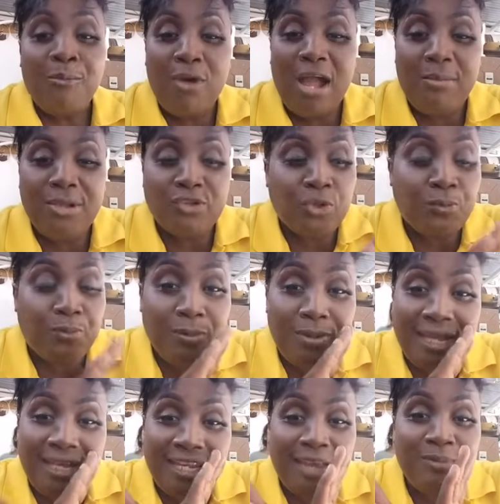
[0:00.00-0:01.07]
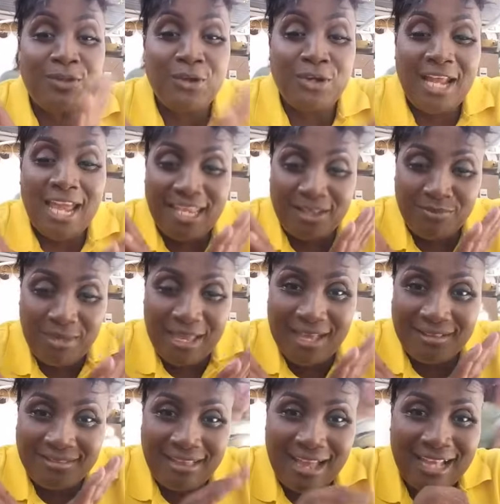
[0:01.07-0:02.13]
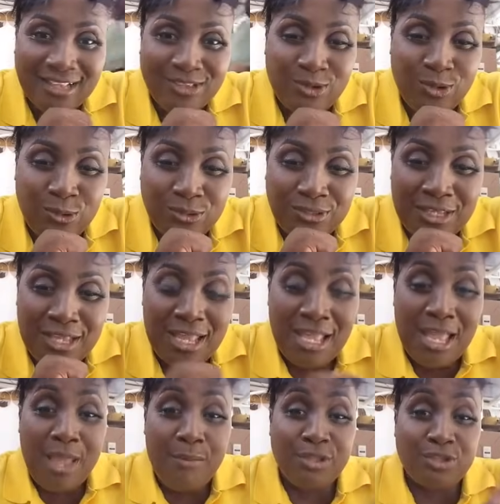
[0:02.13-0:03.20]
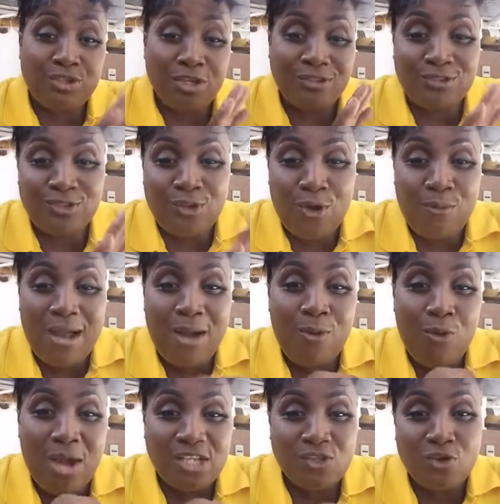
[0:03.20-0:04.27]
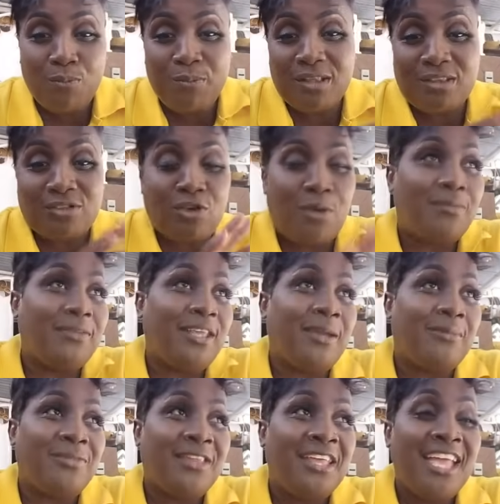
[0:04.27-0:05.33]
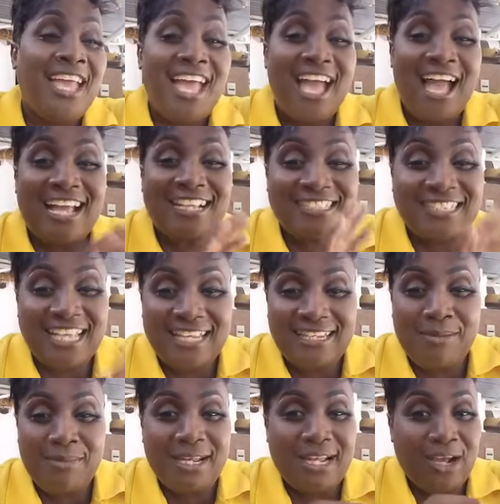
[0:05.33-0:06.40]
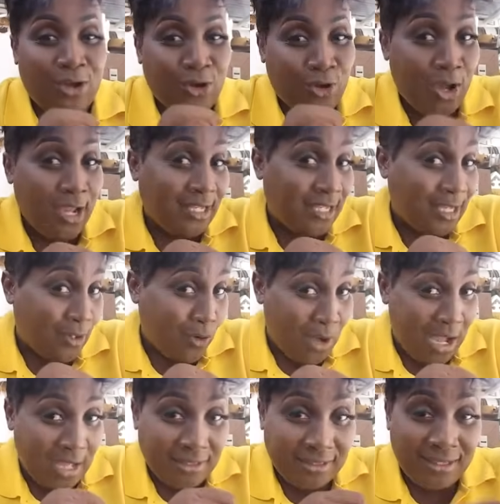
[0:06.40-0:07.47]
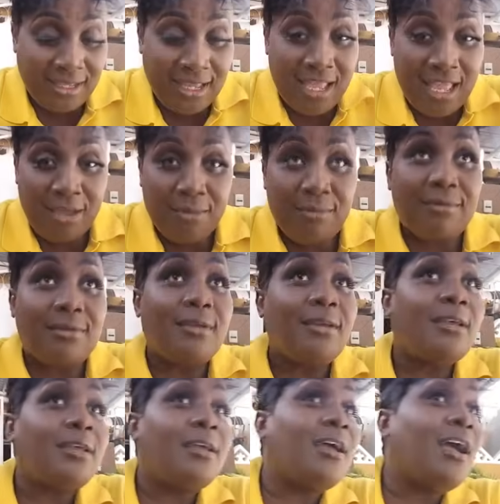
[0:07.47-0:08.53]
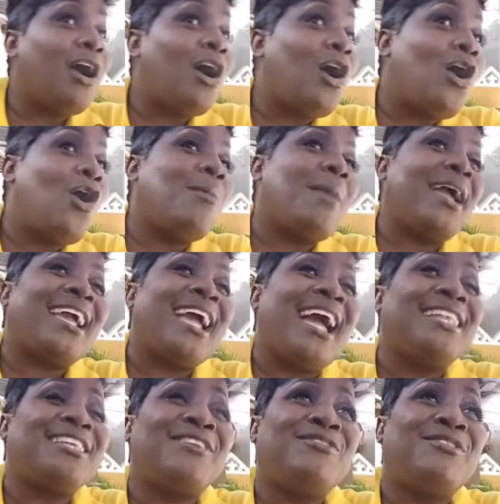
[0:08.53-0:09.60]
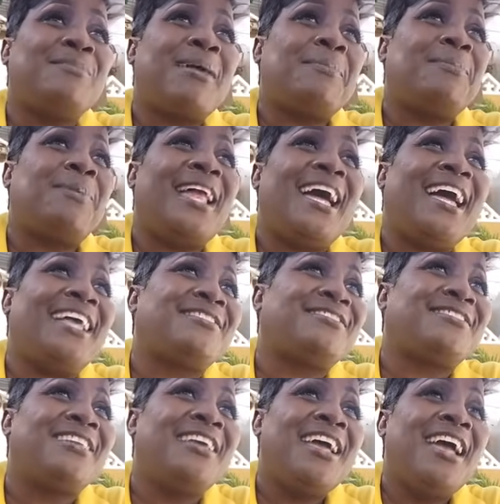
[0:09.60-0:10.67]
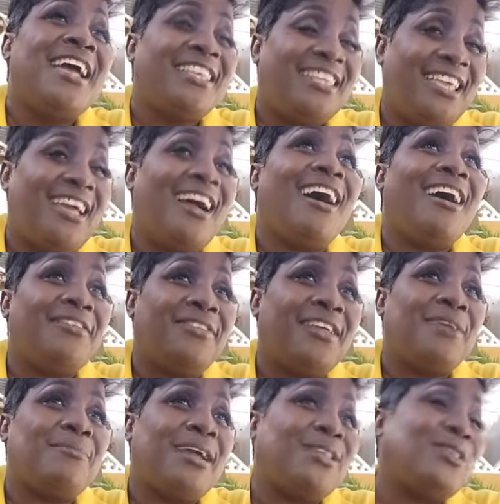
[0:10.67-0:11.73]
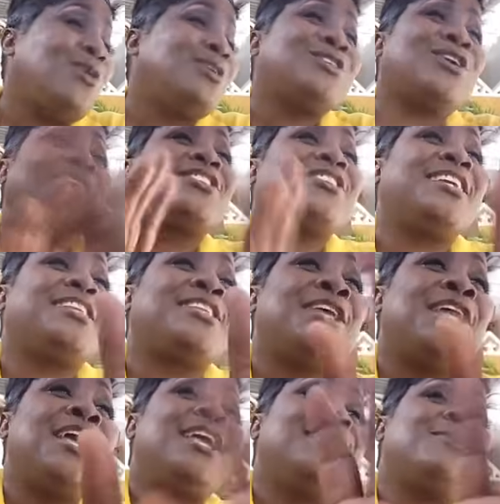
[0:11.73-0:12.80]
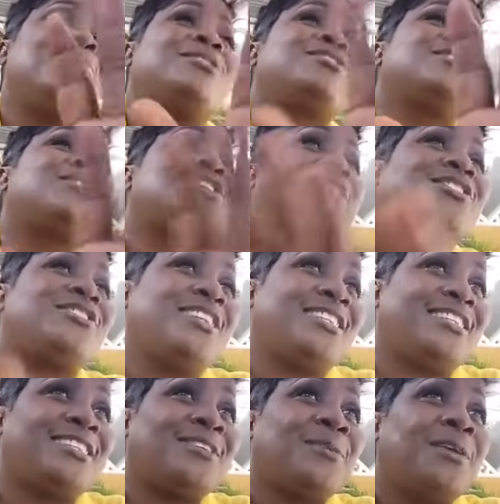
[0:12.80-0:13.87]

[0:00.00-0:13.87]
Why my triple blend them done? I eat me a sort out. Me just come and wash up me something them and set them and I go in there now and. Oh, I can't give you my plants. Yeah, they are my. Don't touch it. You must touch it.